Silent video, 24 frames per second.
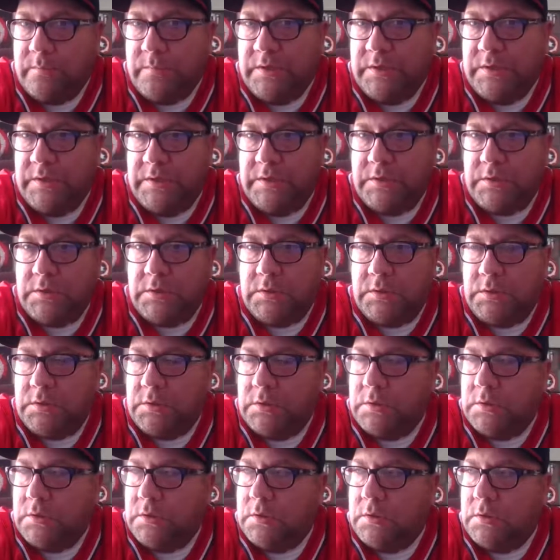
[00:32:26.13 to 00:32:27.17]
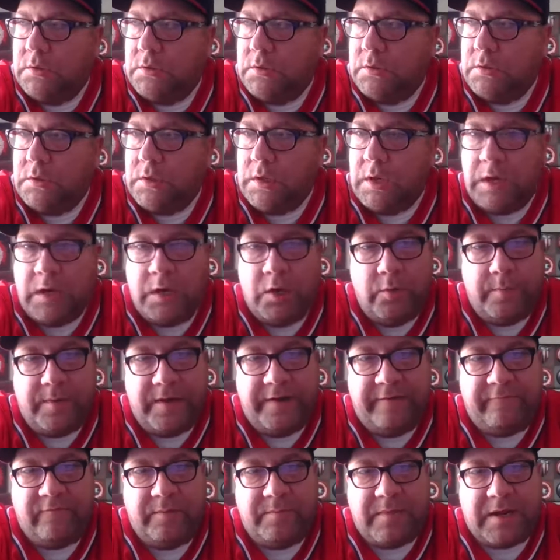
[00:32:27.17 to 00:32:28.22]
But I
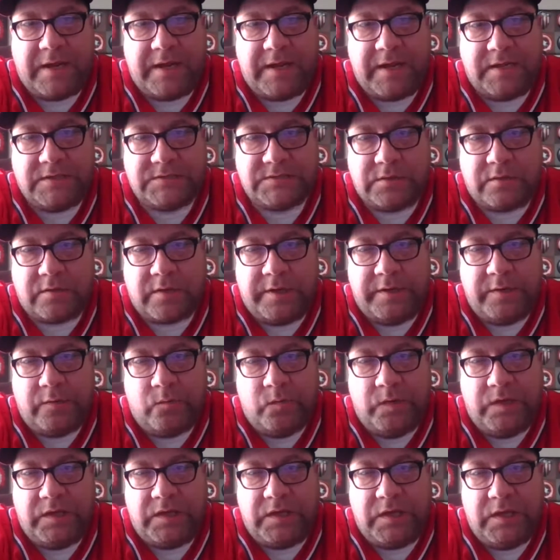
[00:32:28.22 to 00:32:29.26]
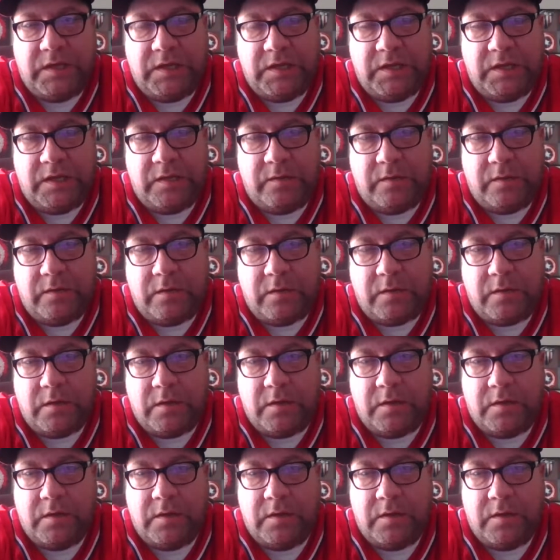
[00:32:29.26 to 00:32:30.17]
hope everybody has a great weekend.